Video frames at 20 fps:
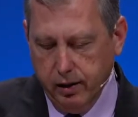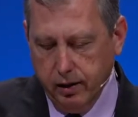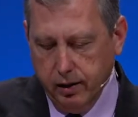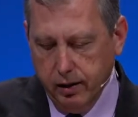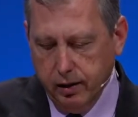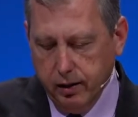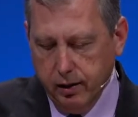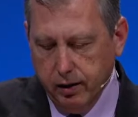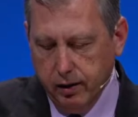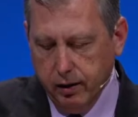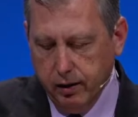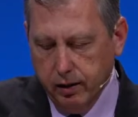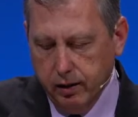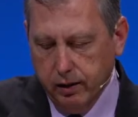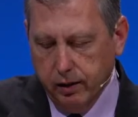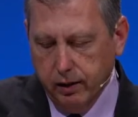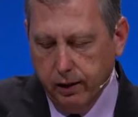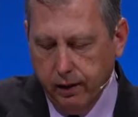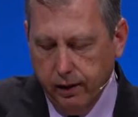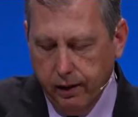
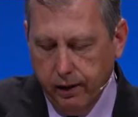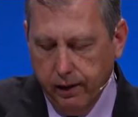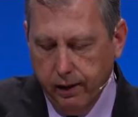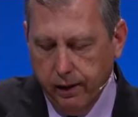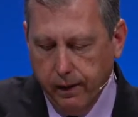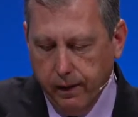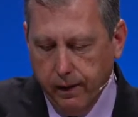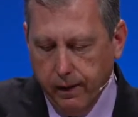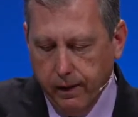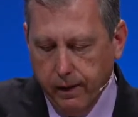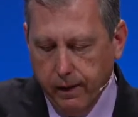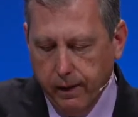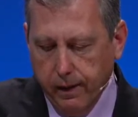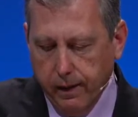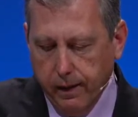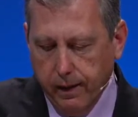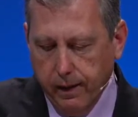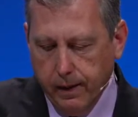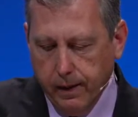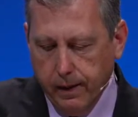
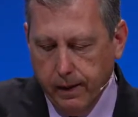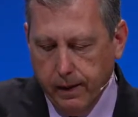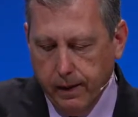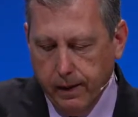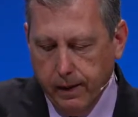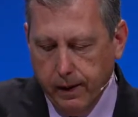(no one is talking)